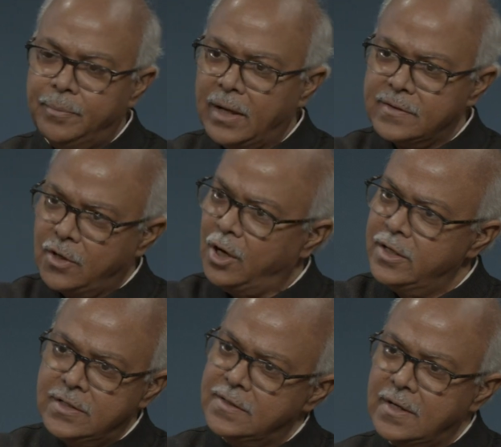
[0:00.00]
plus
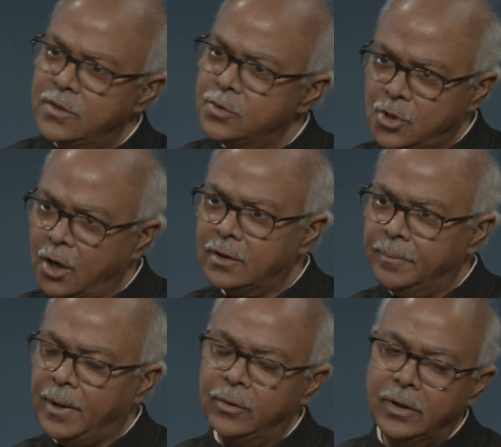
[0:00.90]
colleges that you've talked
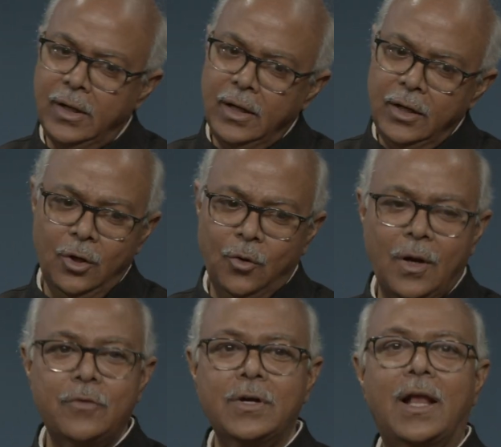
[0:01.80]
about? You know,
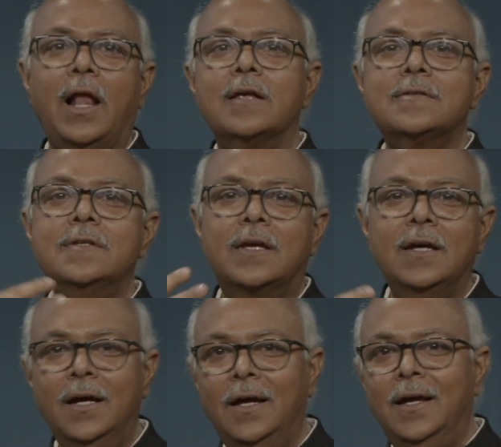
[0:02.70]
one of the classic
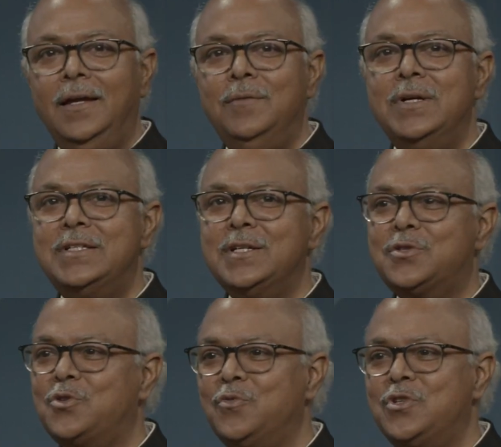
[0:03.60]
images
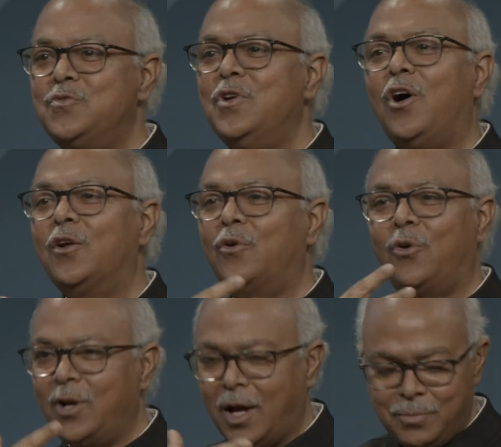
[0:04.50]
through which we all
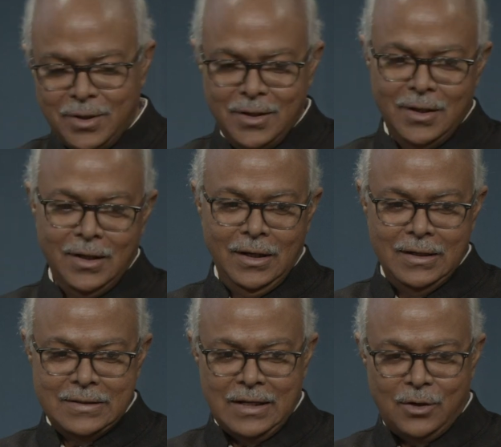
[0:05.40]
grown up
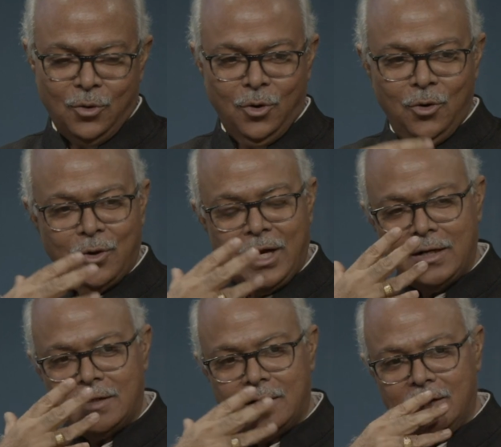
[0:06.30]
is that, oh, look
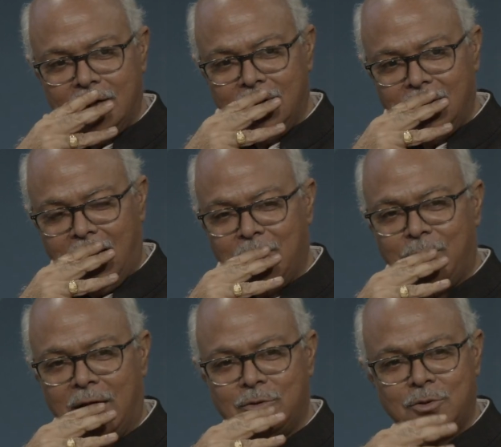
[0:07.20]
at Lal
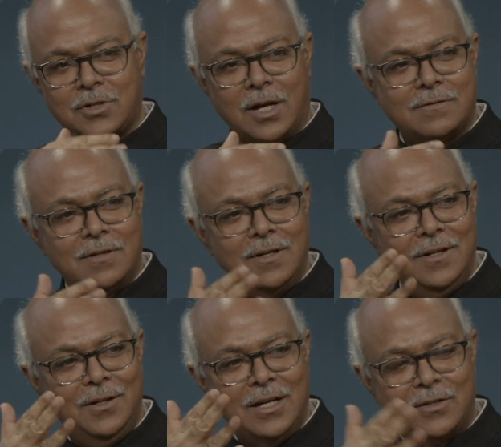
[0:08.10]
Bahadur
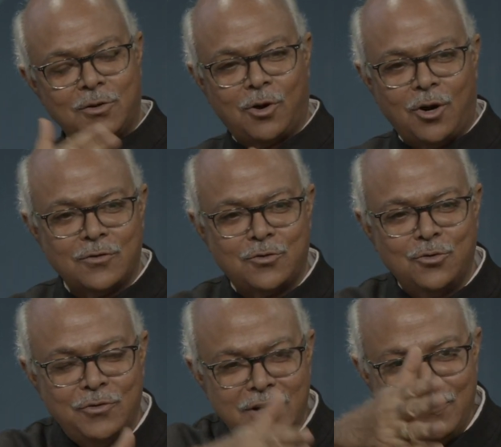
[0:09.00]
Shastri, he had to cross
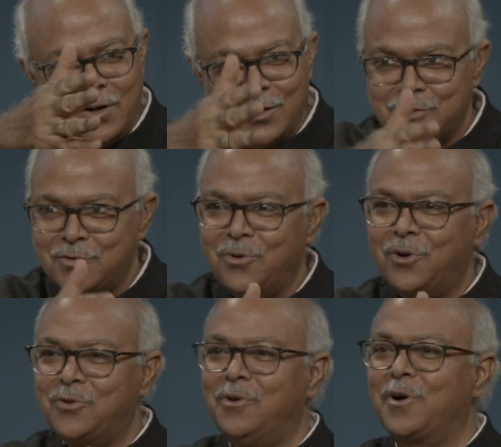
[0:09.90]
two rivers to
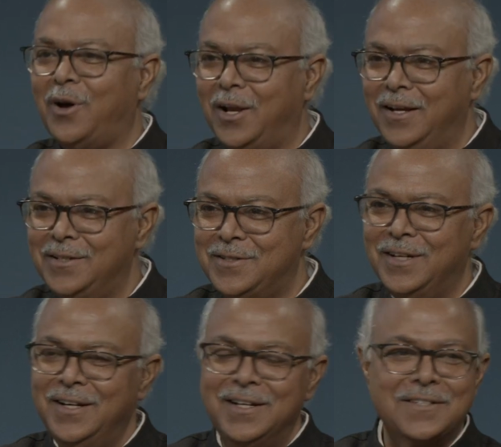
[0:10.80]
go to a college.
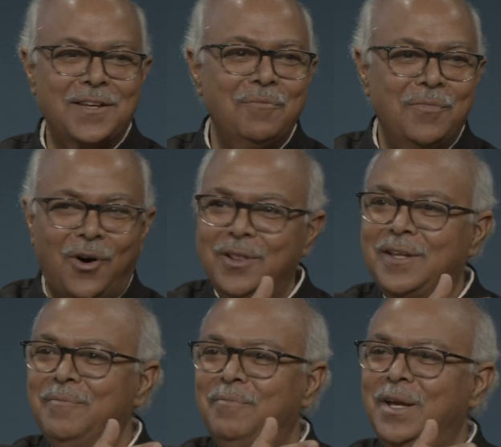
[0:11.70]
Some, all
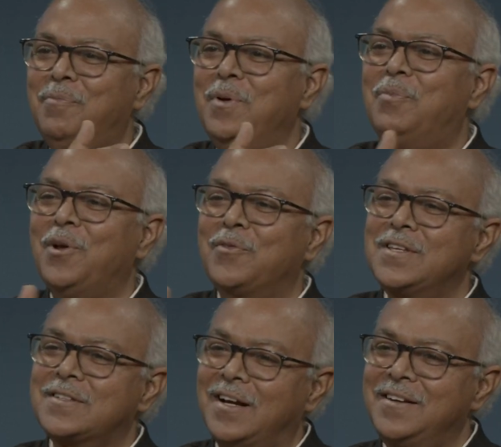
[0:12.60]
the big people of
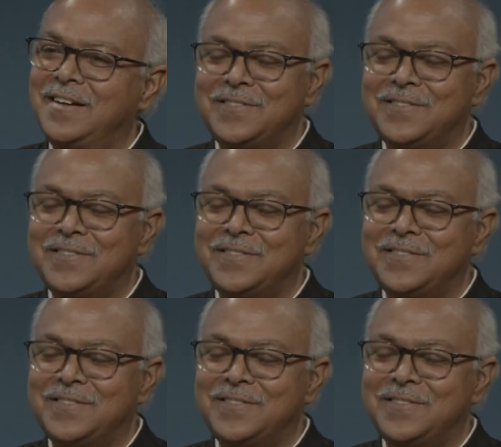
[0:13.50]
this country